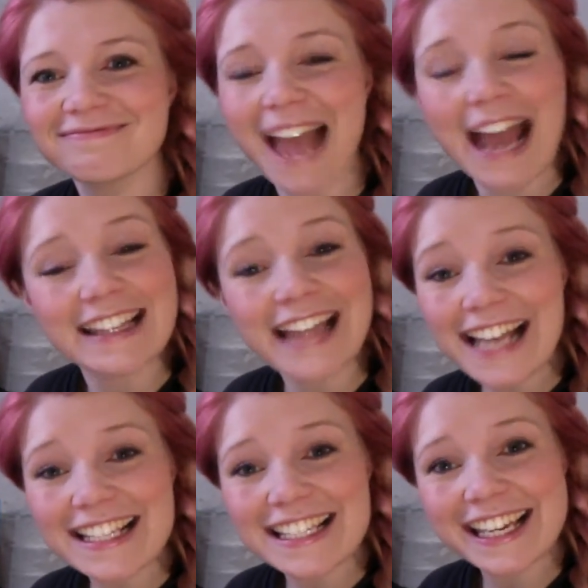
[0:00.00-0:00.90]
And
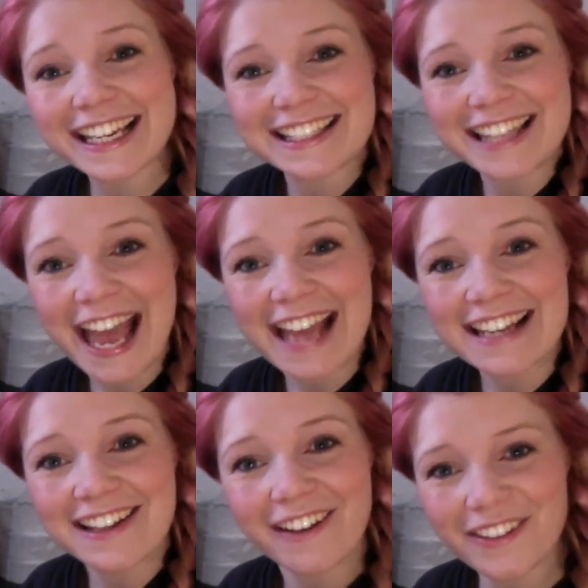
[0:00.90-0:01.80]
that is the
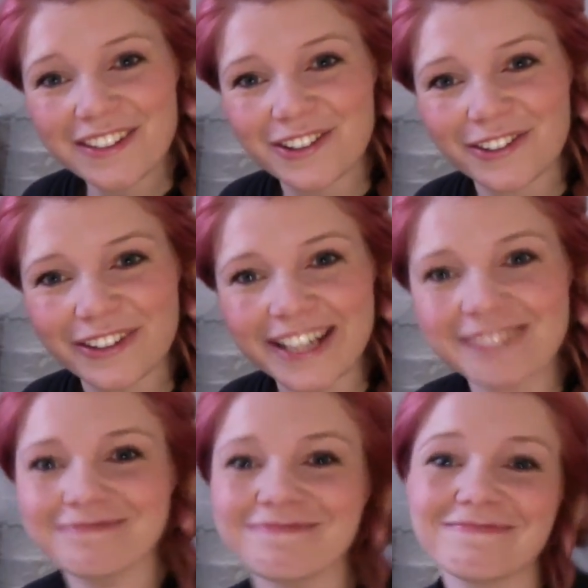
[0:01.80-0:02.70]
end of the story.
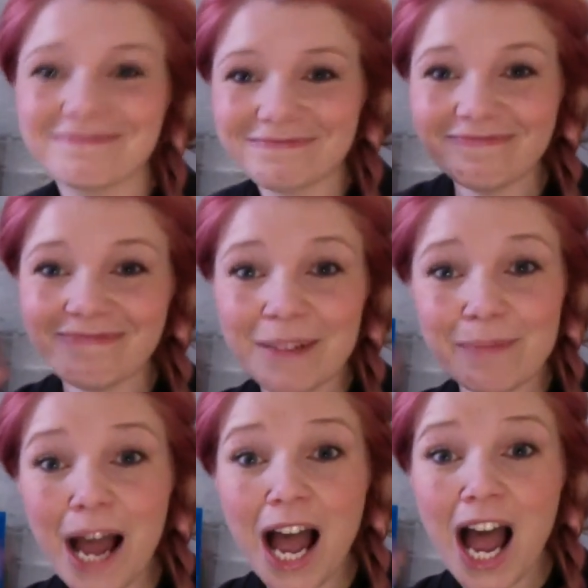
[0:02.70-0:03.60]

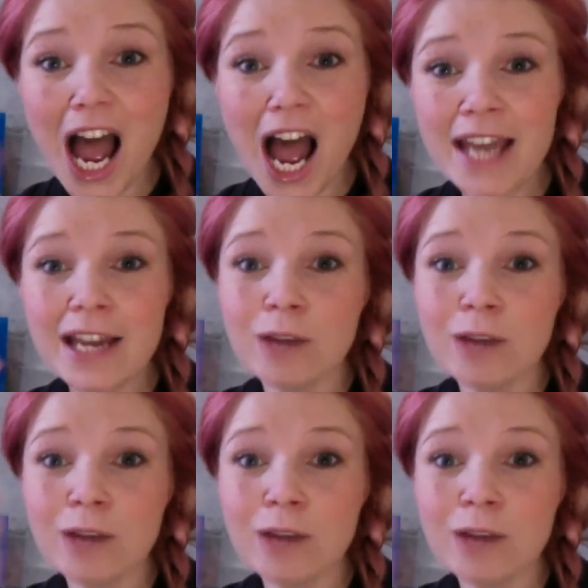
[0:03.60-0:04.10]
Bye!